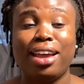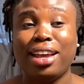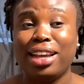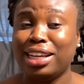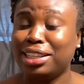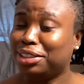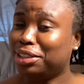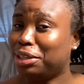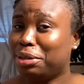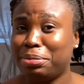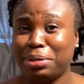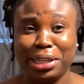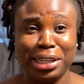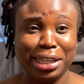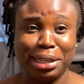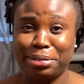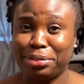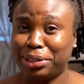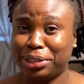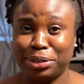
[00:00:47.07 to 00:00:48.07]
It's gonna be a
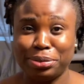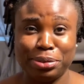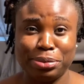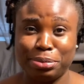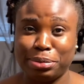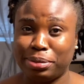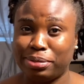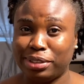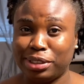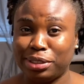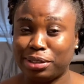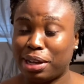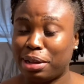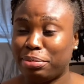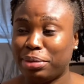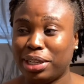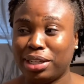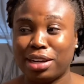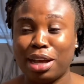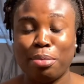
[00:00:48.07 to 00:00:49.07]
get ready with me video. I
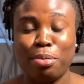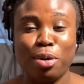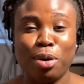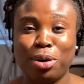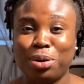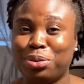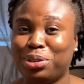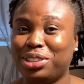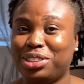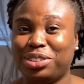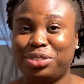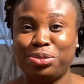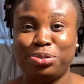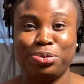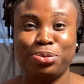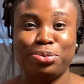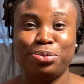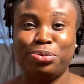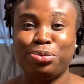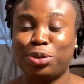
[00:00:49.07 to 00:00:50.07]
mean, I'm always
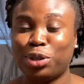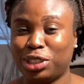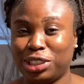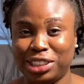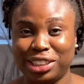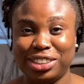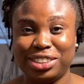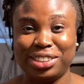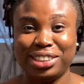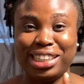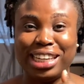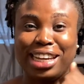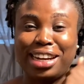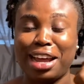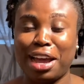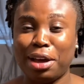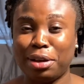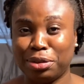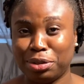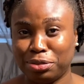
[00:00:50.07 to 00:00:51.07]
rushing to get
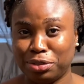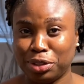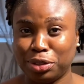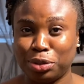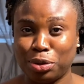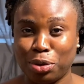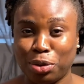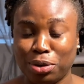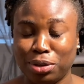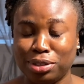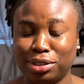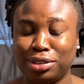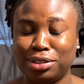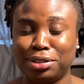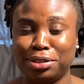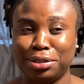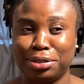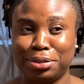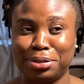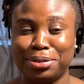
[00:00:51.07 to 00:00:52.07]
out of the door,
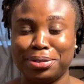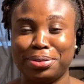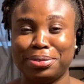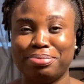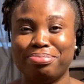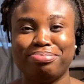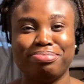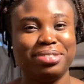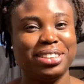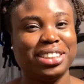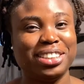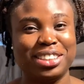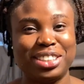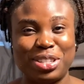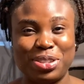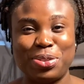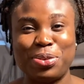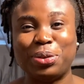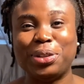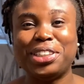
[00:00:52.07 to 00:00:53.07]
so this is
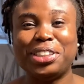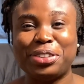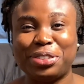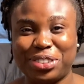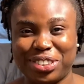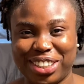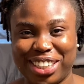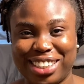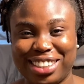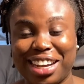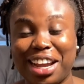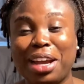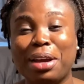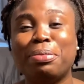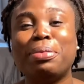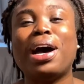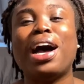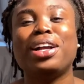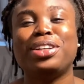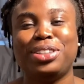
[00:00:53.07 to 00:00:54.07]
no different. I
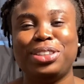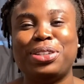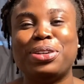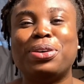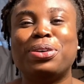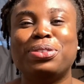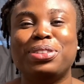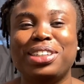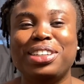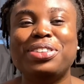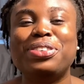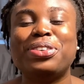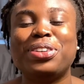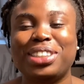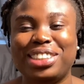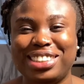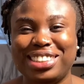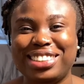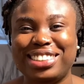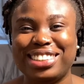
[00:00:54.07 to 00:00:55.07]
am actually always
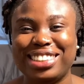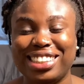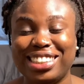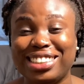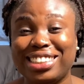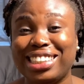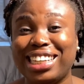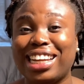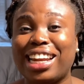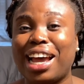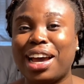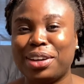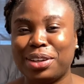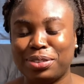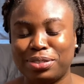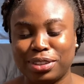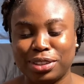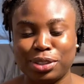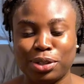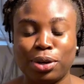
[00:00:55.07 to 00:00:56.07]
rushing today to get out
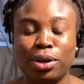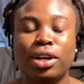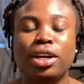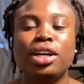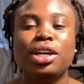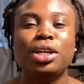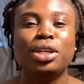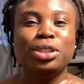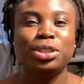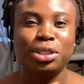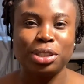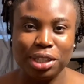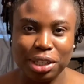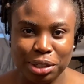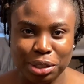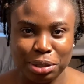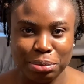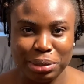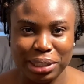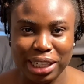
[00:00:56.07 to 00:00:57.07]
of the door. So you're
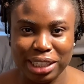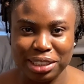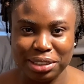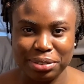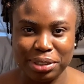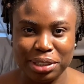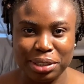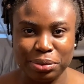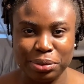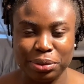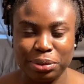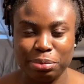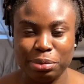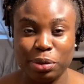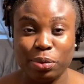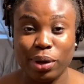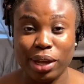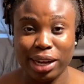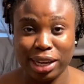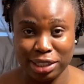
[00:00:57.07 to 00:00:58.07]
going to be getting ready with me
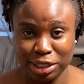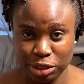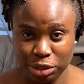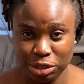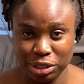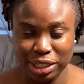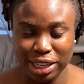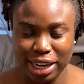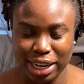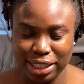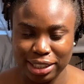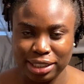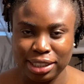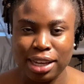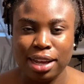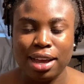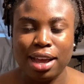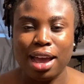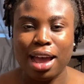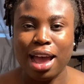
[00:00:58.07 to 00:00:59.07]
while I tell you guys
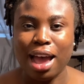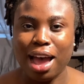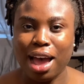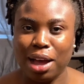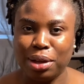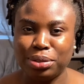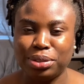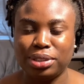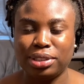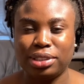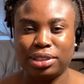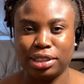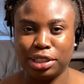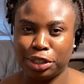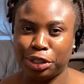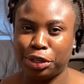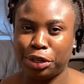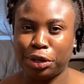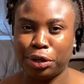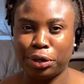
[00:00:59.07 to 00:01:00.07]
how to
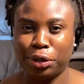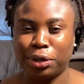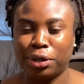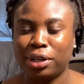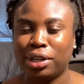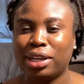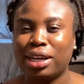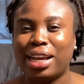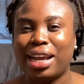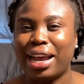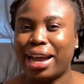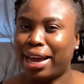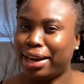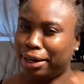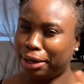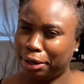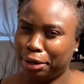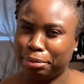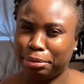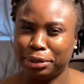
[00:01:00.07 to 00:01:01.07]
secure an
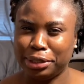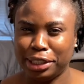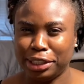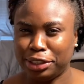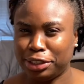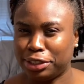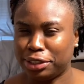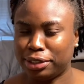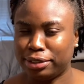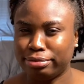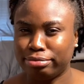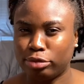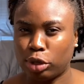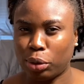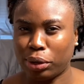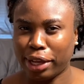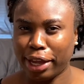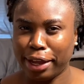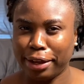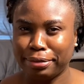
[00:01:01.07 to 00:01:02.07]
accommodation,
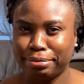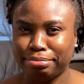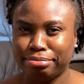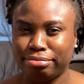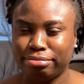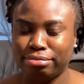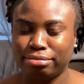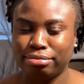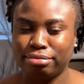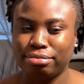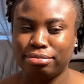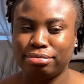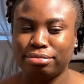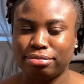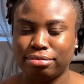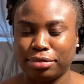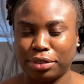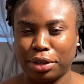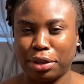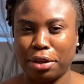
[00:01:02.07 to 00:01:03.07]
okay?
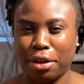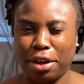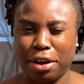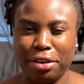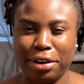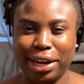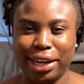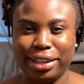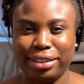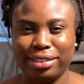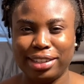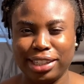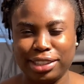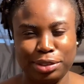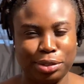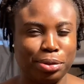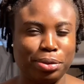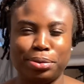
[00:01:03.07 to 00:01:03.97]
All right, let's go.